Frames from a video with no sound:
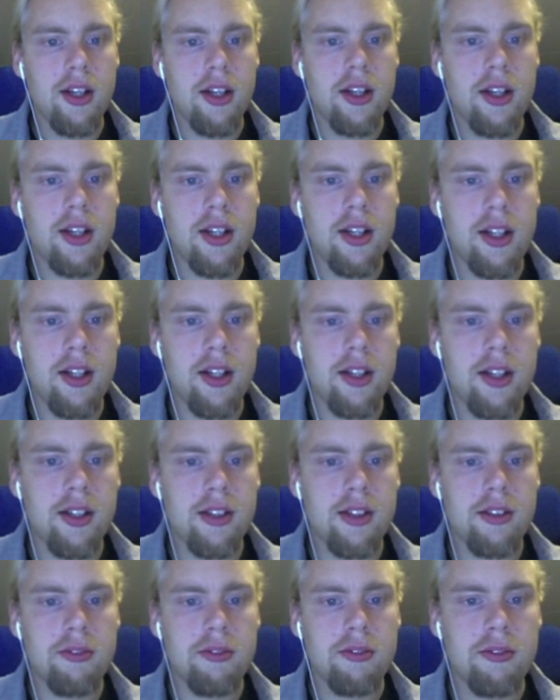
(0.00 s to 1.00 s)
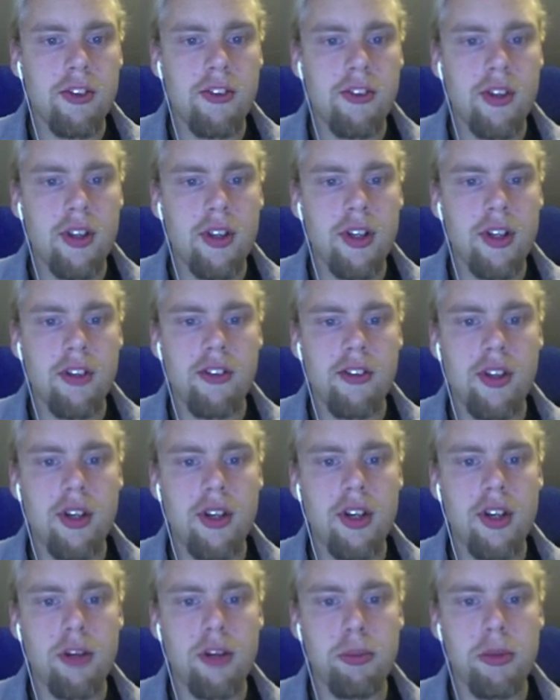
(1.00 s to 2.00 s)
and we're going to set it
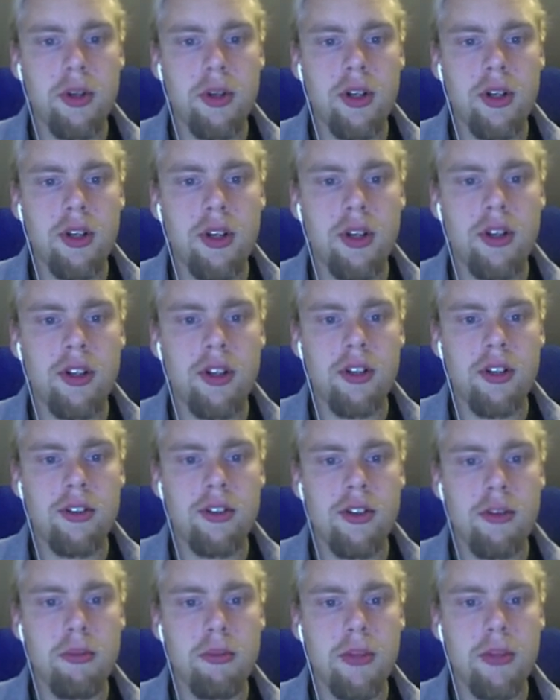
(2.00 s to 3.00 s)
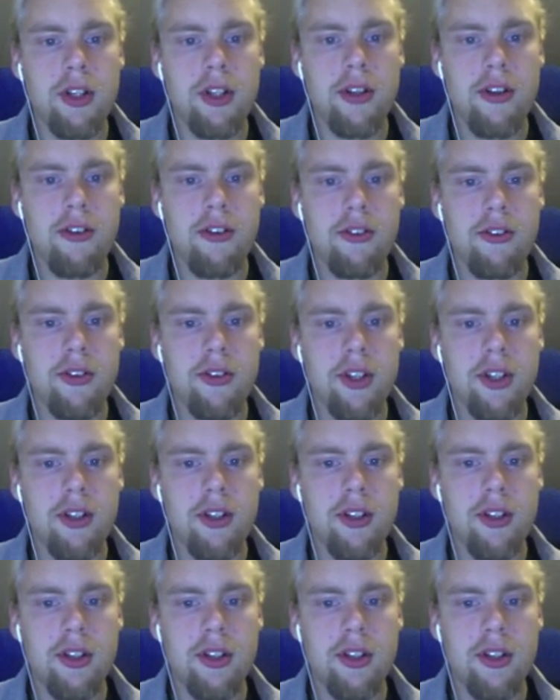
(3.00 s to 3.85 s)
up to the middle of the screen.